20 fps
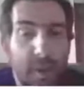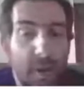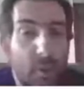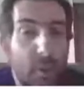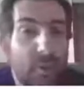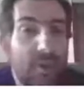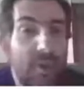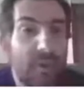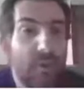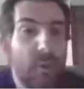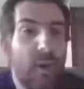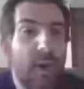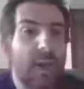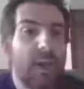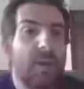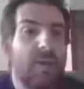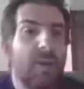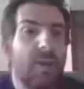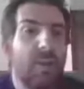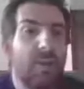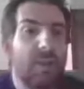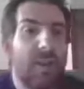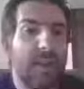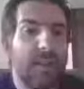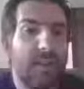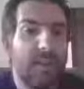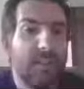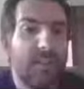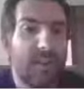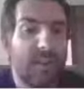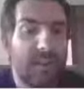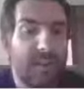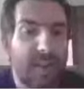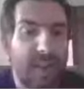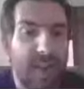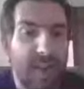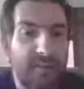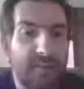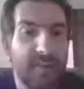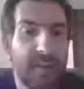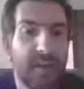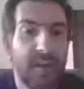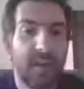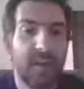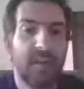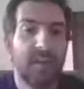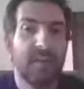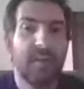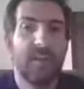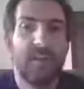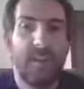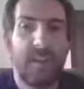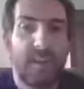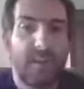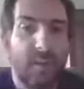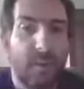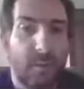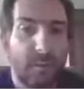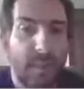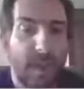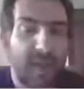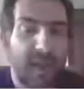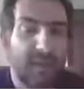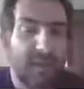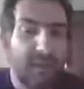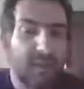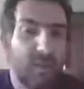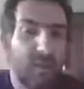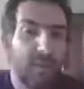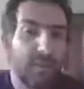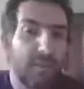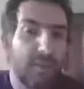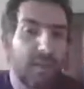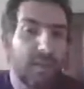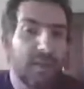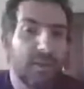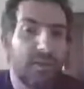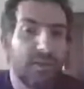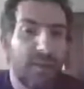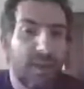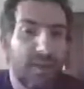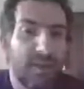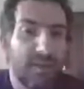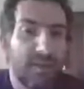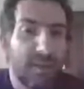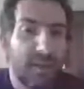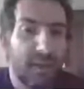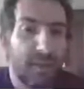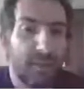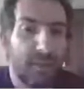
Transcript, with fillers: which is why QEMU doesn't just have the JSON-based QMP interface,